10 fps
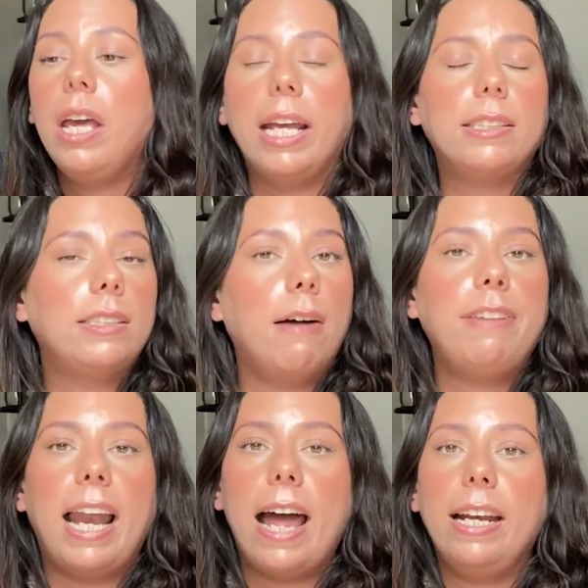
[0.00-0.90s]
it's stuff
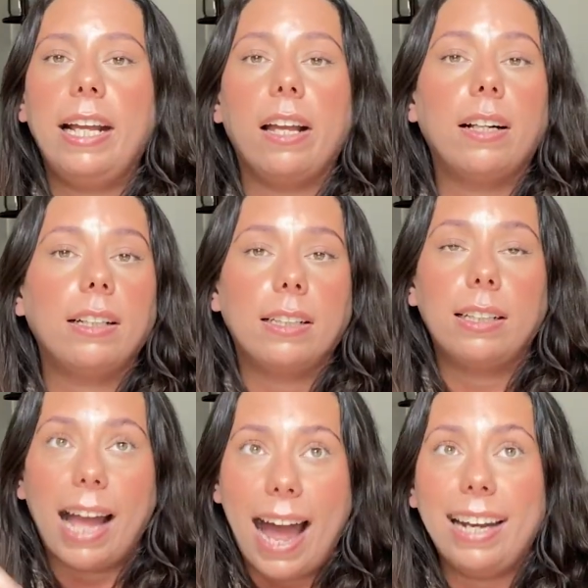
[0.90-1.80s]
that had to get
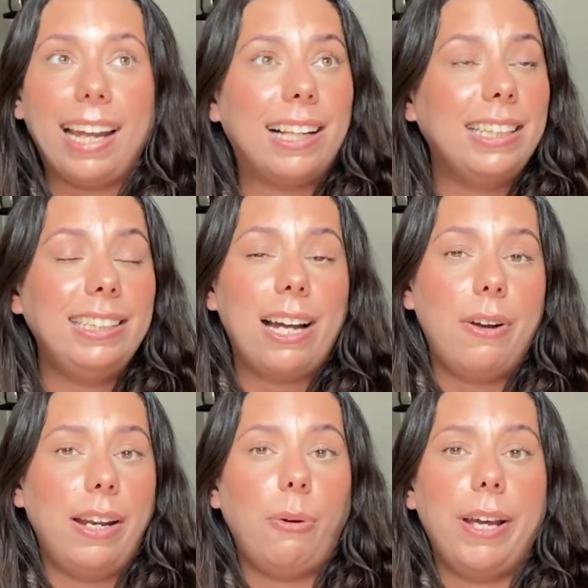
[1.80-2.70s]
had to get cleaned
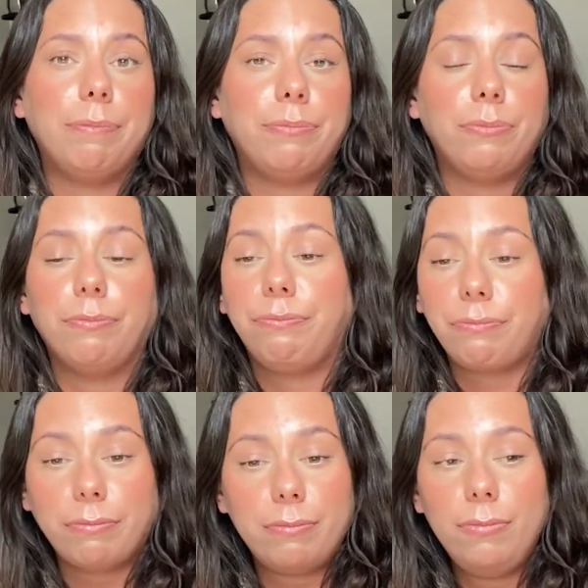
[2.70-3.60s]
out anyway.
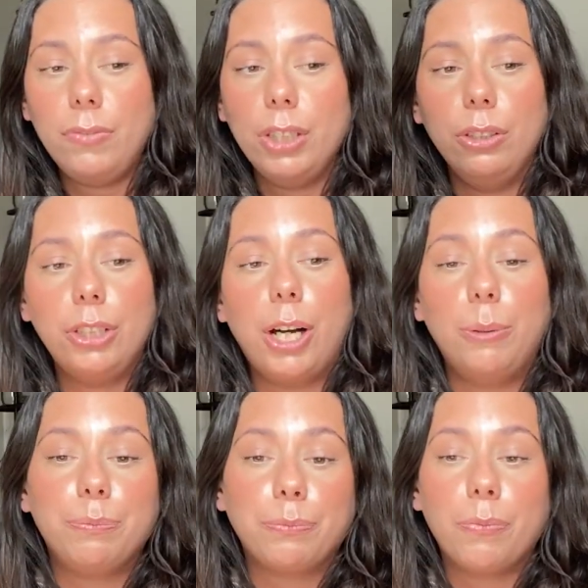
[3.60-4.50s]
So